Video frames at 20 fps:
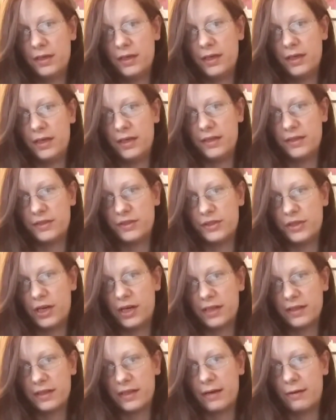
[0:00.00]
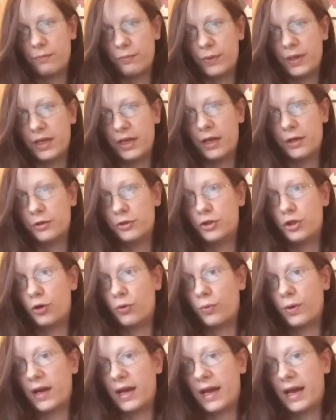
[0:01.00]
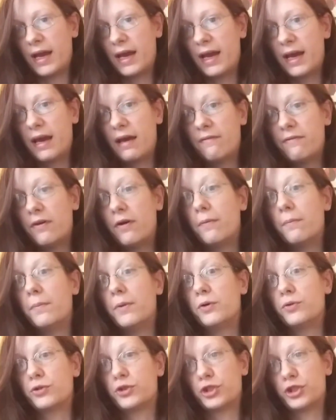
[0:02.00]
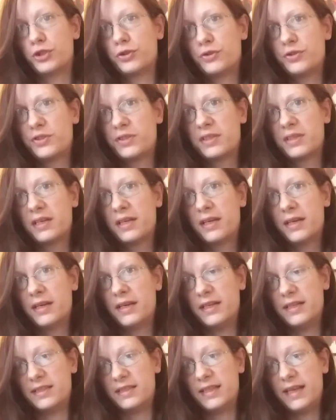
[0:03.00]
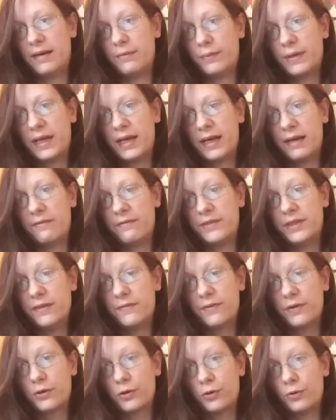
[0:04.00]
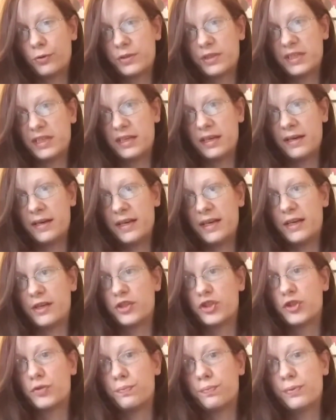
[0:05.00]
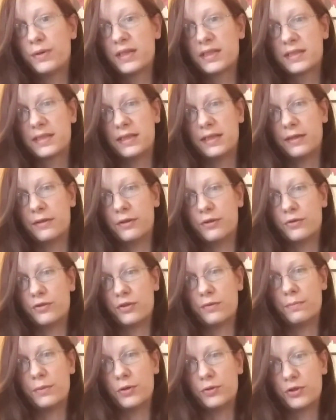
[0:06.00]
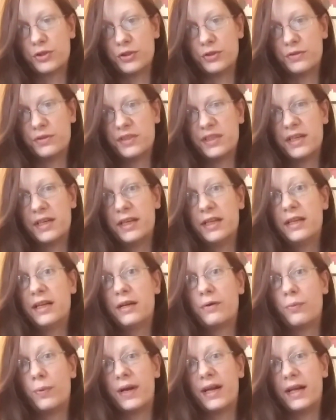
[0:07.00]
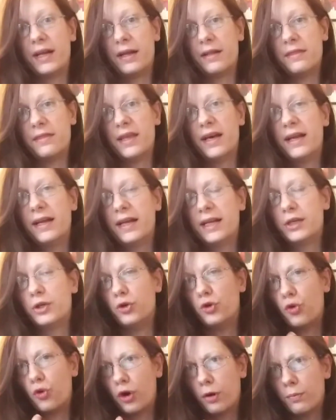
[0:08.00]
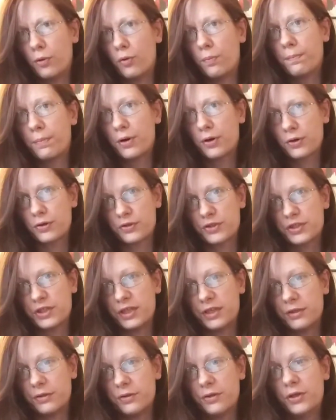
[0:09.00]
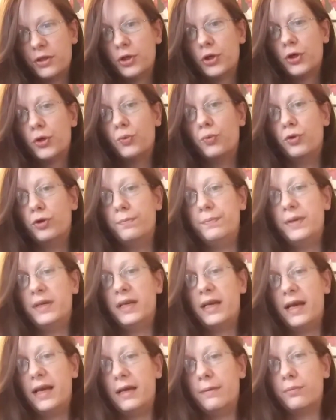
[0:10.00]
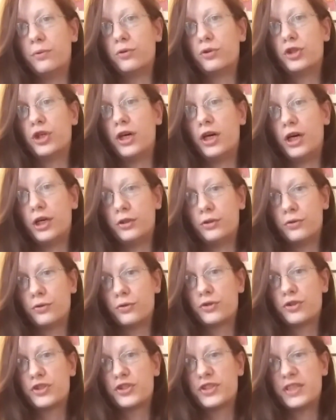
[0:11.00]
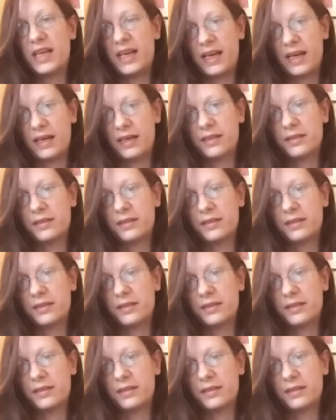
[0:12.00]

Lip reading: It is not that we don't have emotions, it's that we have difficulty expressing those emotions in a way that a normal person would be able to understand.